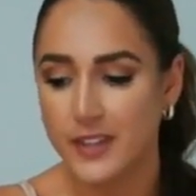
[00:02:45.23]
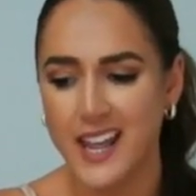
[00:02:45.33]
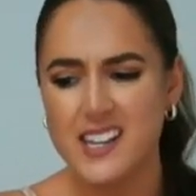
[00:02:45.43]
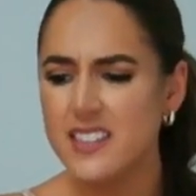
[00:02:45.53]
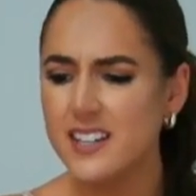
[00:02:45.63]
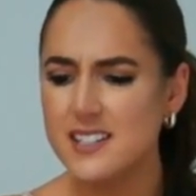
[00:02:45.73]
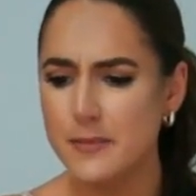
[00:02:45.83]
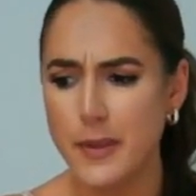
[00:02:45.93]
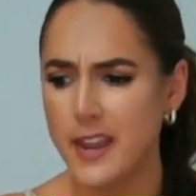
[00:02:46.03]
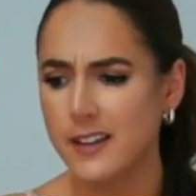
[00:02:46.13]
anything to
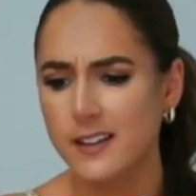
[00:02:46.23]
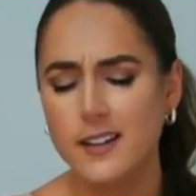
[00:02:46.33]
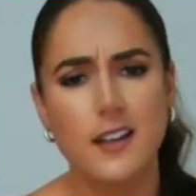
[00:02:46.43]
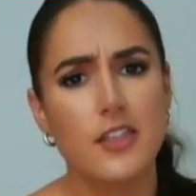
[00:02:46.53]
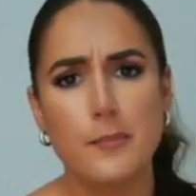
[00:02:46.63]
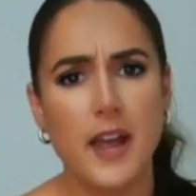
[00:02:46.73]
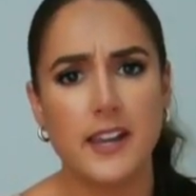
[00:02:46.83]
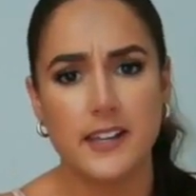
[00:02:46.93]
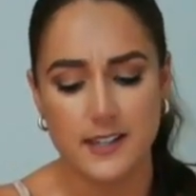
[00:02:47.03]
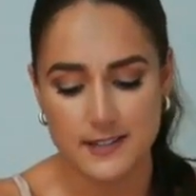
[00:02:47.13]
make the
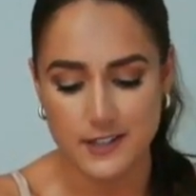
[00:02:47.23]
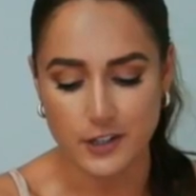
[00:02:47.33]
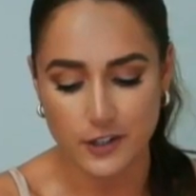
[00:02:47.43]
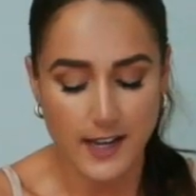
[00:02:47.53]
pedi easier.